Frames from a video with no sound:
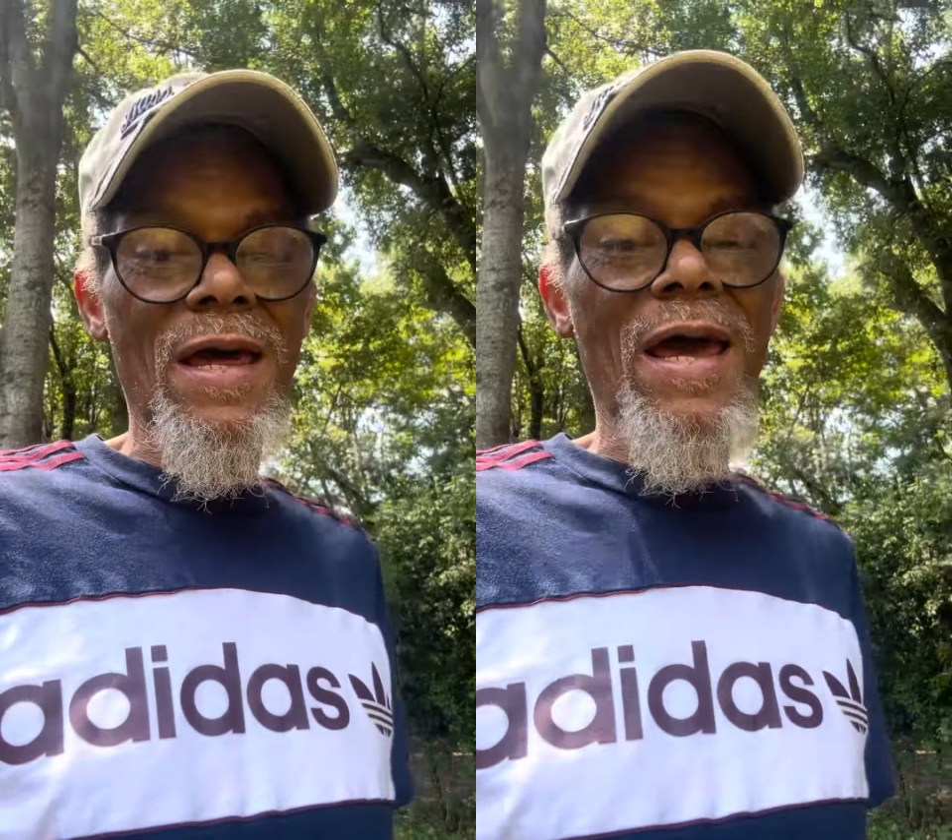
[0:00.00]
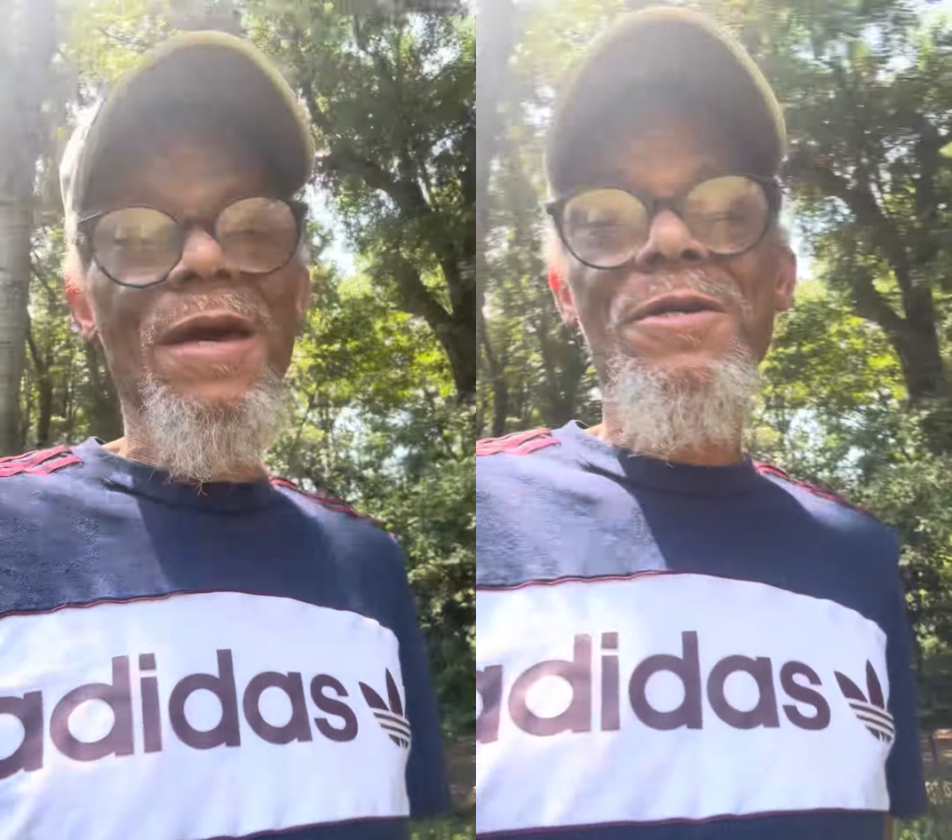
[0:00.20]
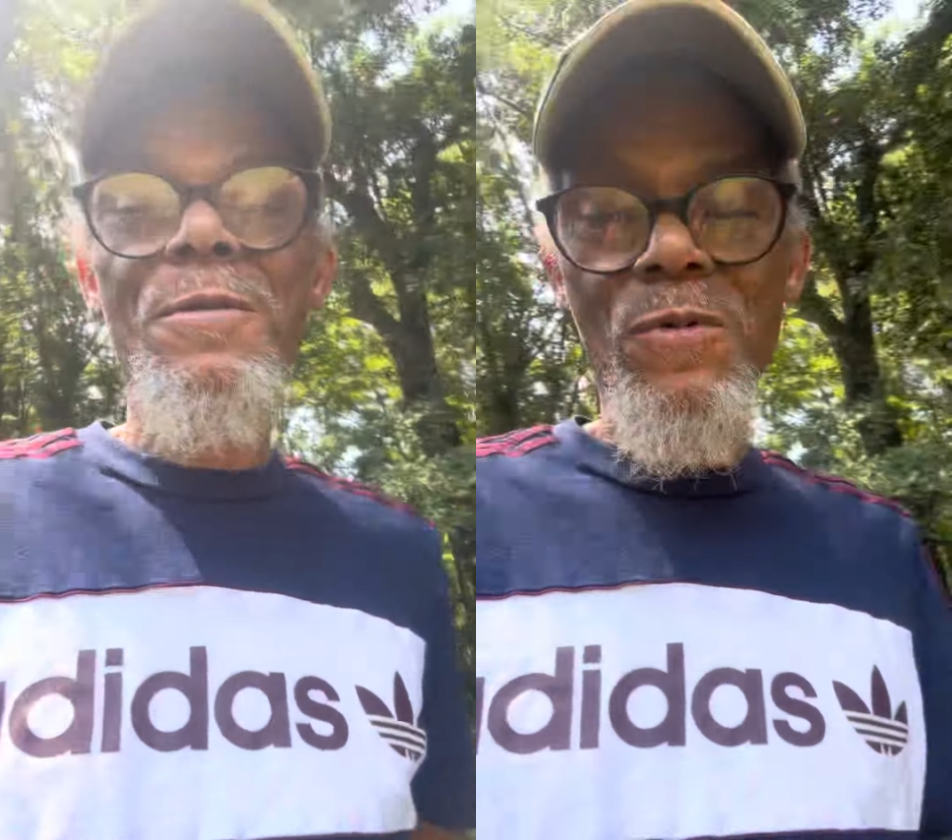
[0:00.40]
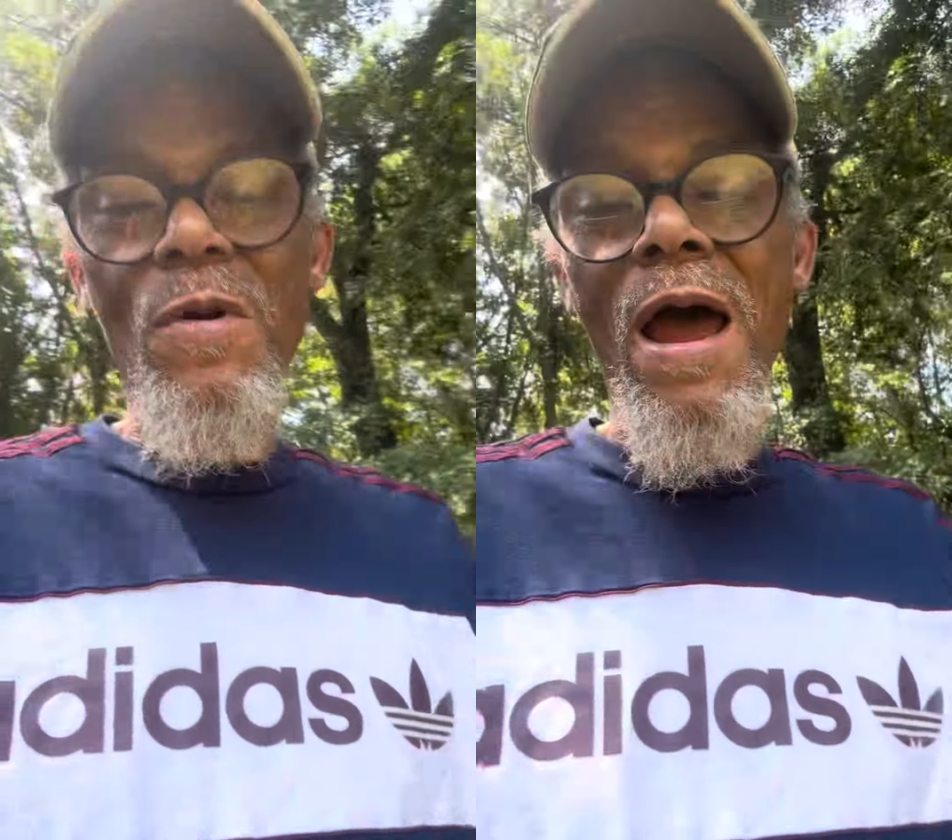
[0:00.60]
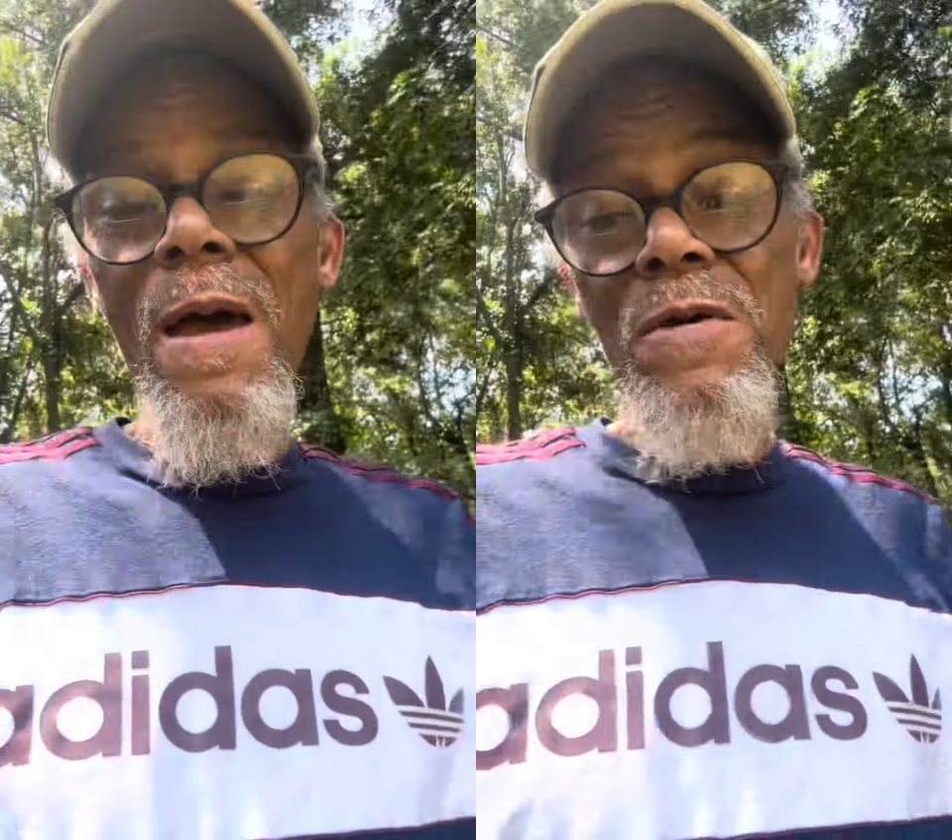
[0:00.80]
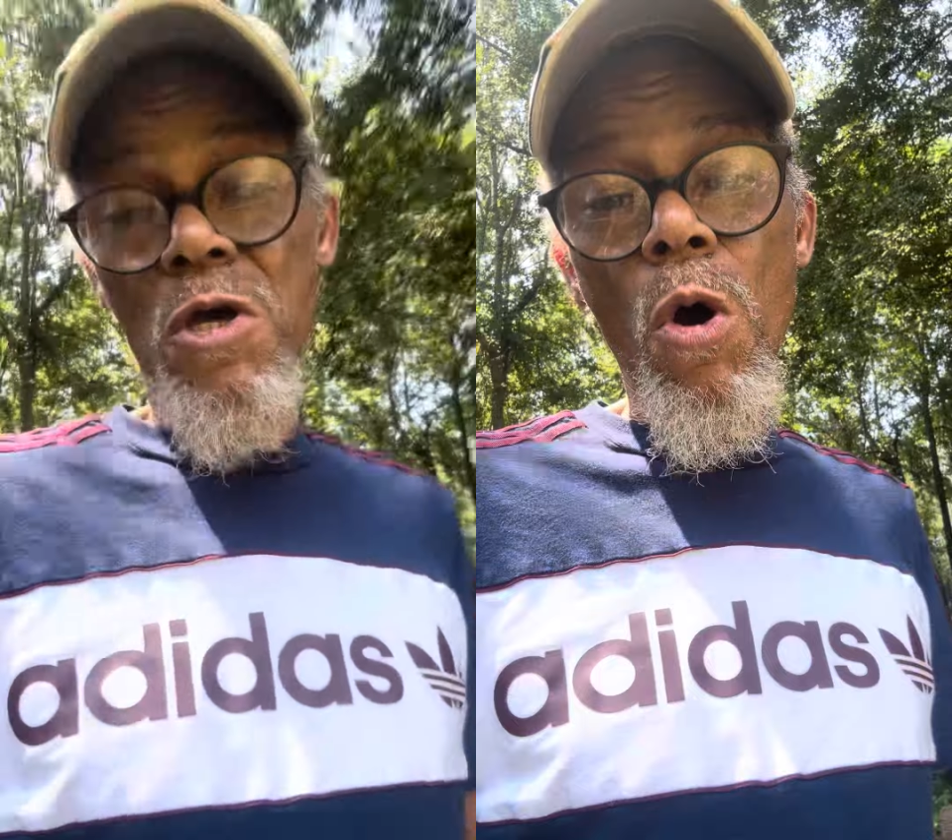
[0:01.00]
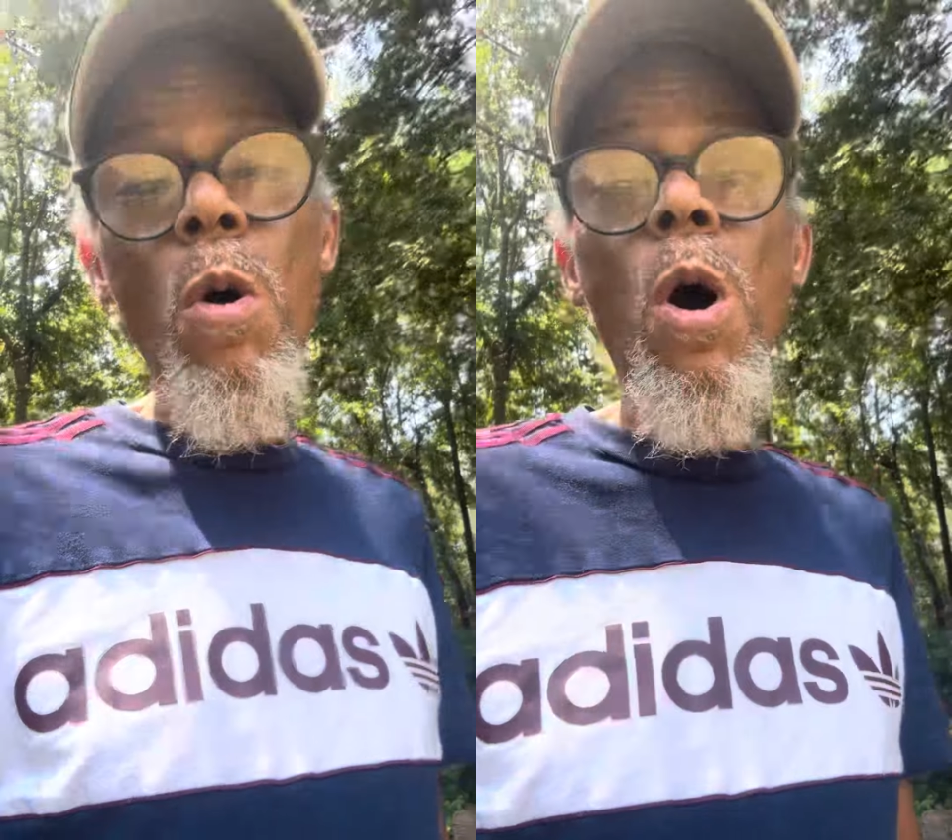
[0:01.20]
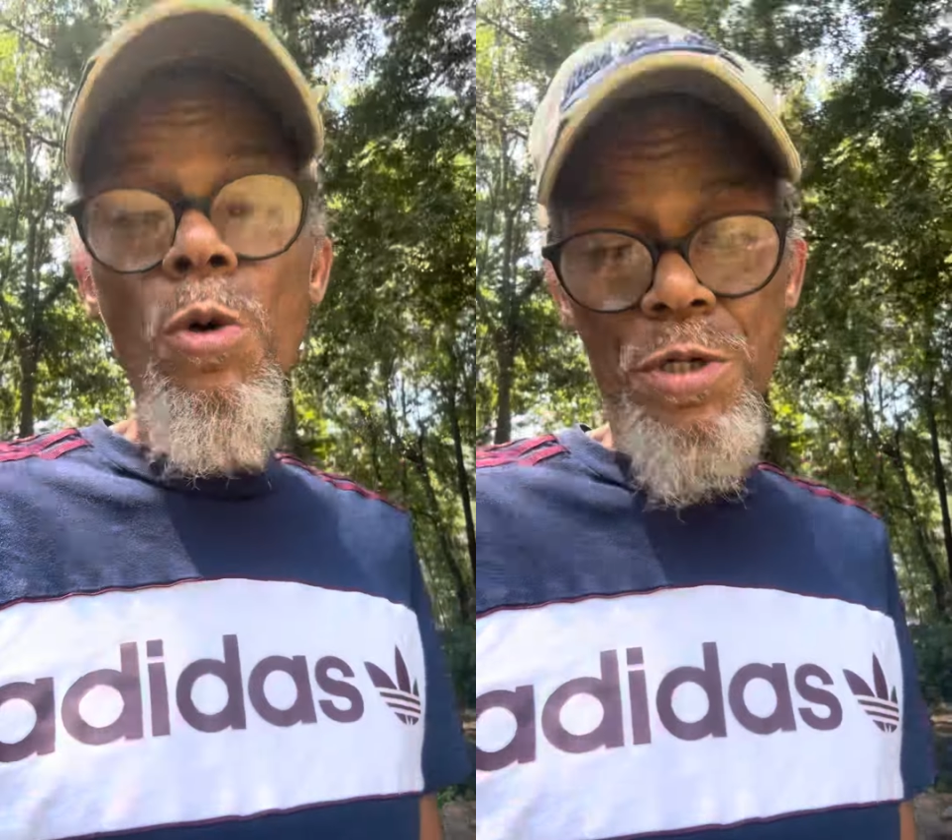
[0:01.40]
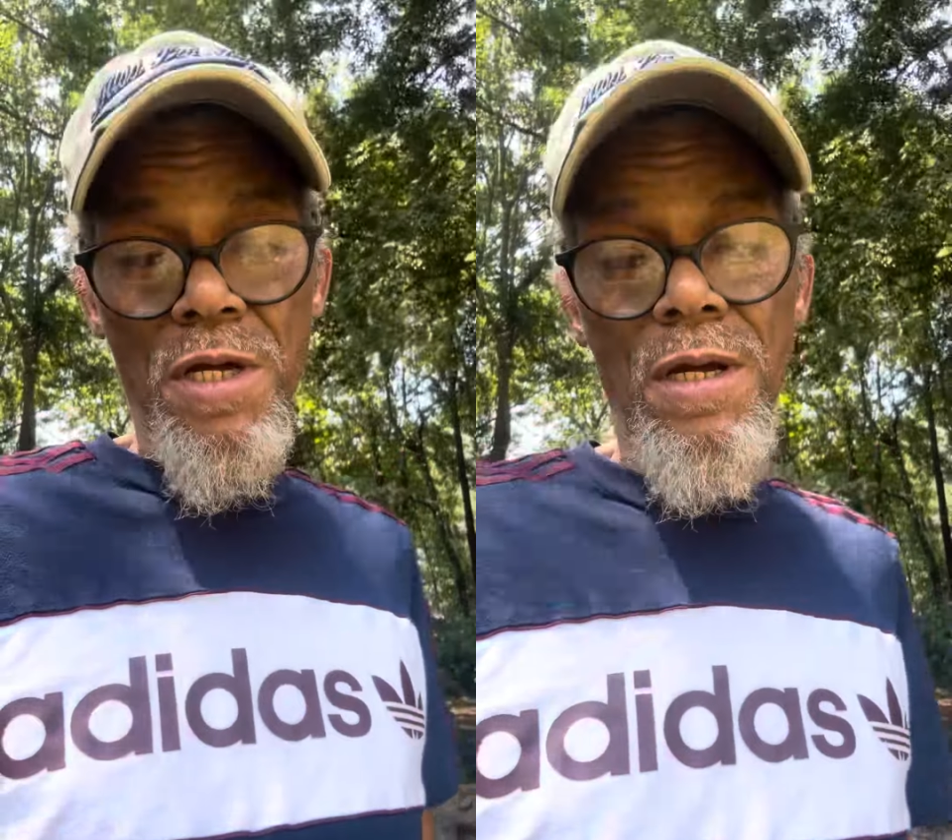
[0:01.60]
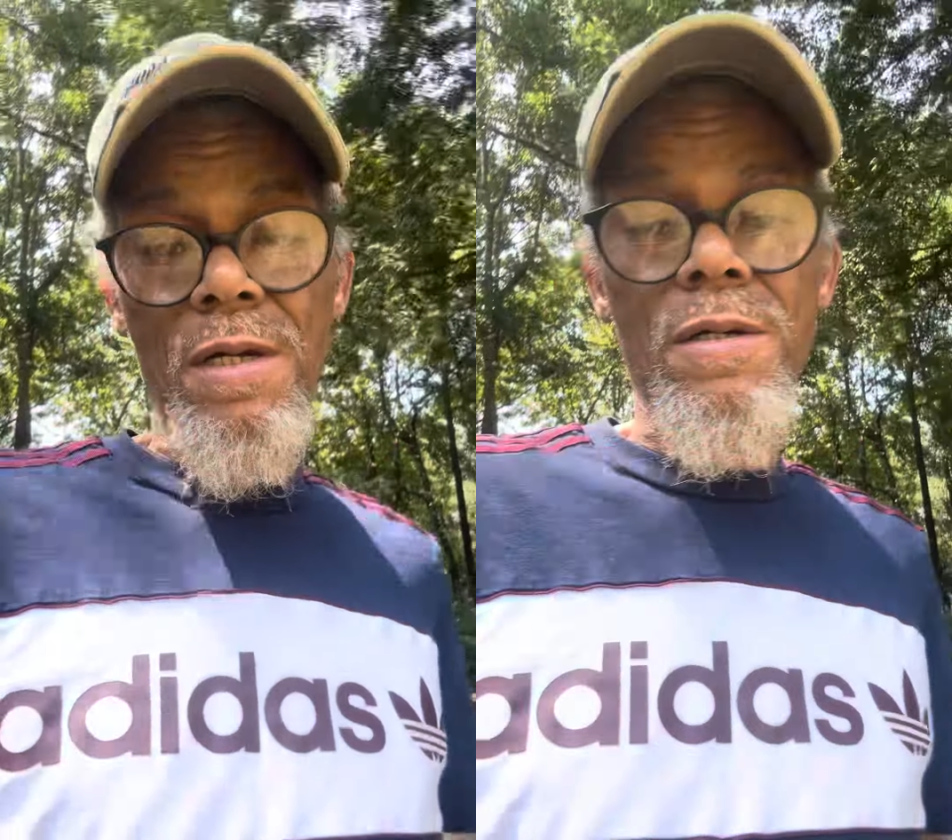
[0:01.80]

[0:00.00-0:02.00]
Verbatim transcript: and subscribe. Yo, OG.